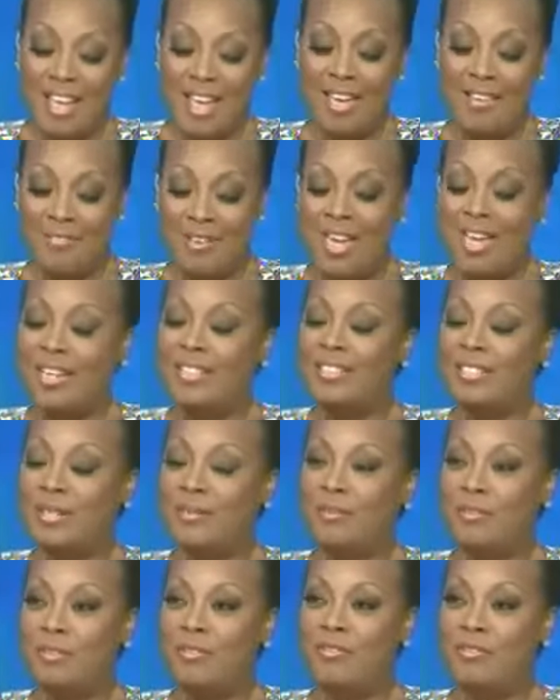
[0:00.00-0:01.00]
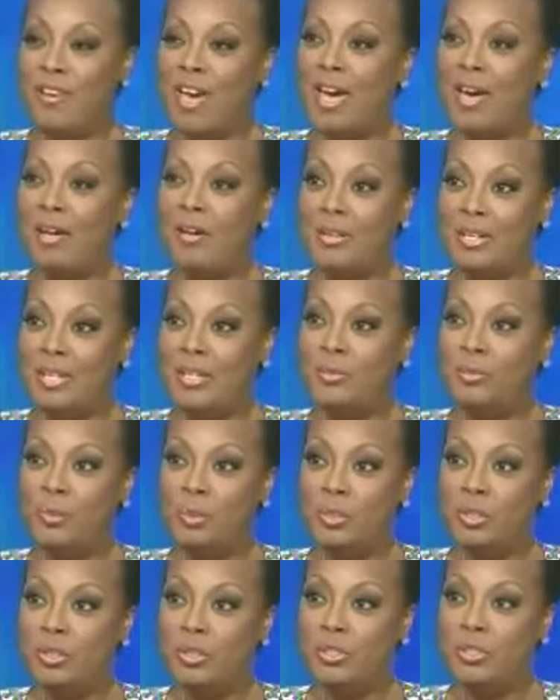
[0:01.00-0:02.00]
I've had the foul
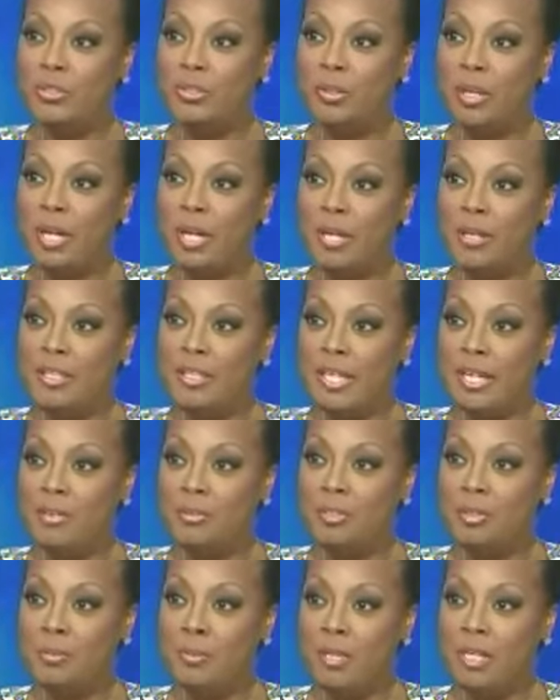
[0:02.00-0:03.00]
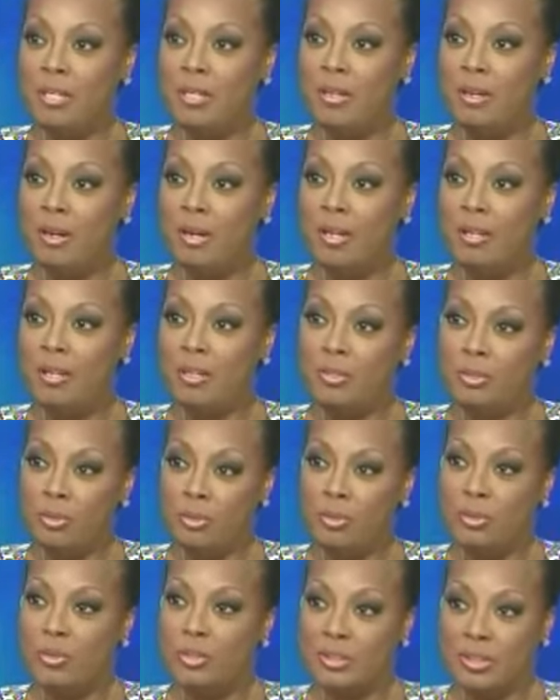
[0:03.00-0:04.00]
N-word yelled at me on a
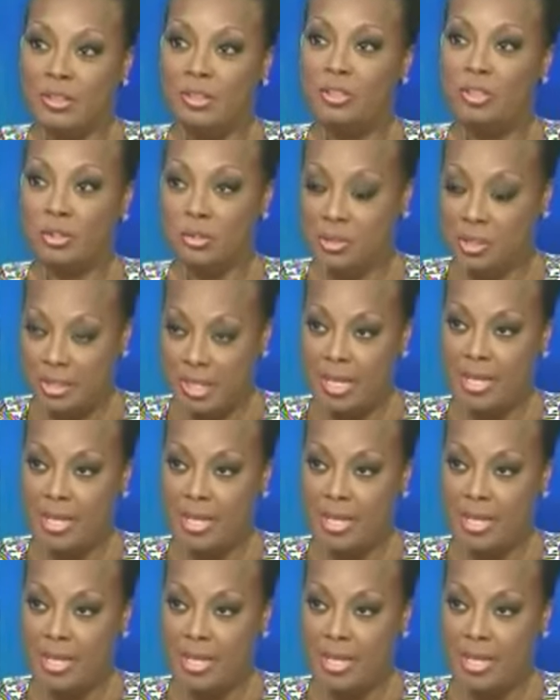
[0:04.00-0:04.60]
New York City street.